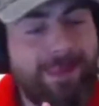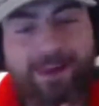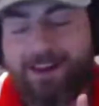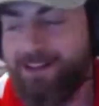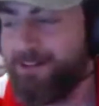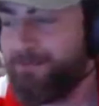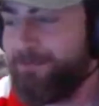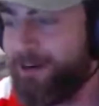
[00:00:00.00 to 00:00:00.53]

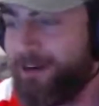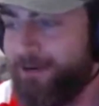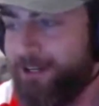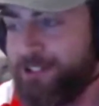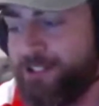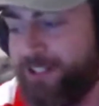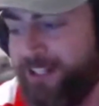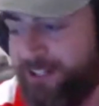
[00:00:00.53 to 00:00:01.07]
Very much
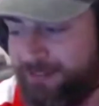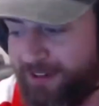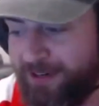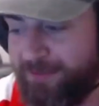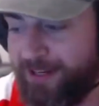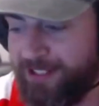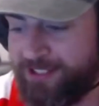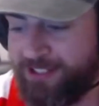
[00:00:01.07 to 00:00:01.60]
so. Very
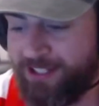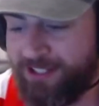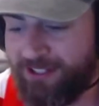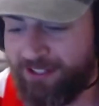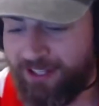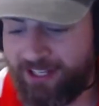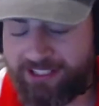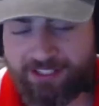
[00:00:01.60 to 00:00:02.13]
much so.
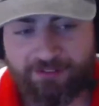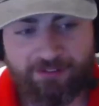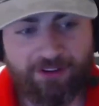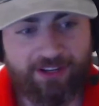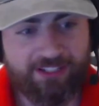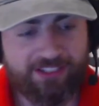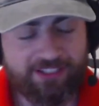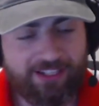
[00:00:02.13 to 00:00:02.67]
Look, it's the
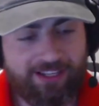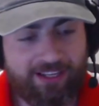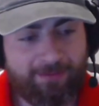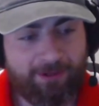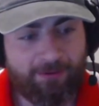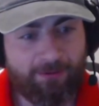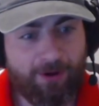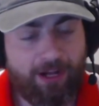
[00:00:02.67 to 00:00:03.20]
first time in a
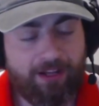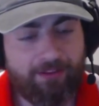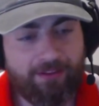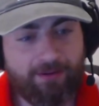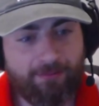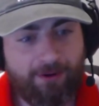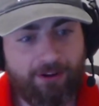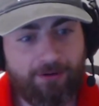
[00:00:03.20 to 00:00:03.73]
while that the
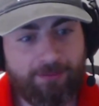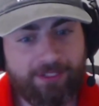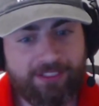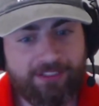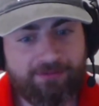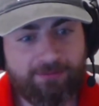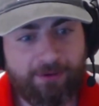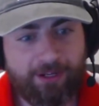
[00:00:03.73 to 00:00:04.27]
Wallabies
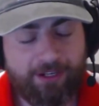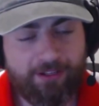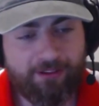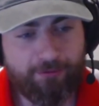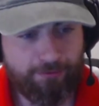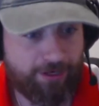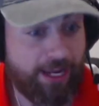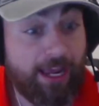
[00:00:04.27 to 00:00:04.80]
have won
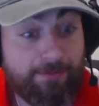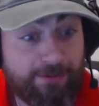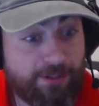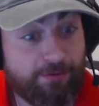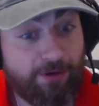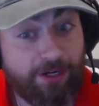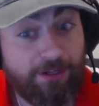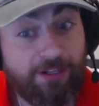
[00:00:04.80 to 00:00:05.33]
3 games in a
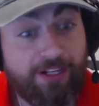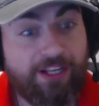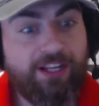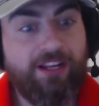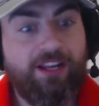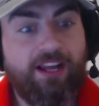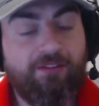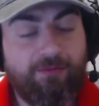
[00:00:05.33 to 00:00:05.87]
row.
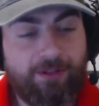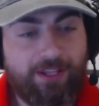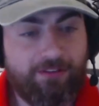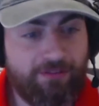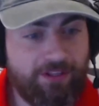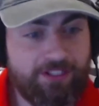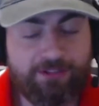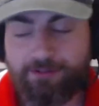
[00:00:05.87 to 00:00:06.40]
Have won their
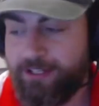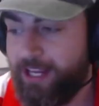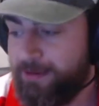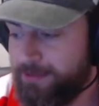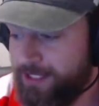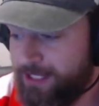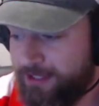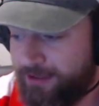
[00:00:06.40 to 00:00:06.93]
first 3 games of
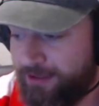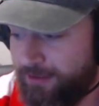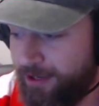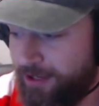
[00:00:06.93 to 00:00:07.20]
the year in a row.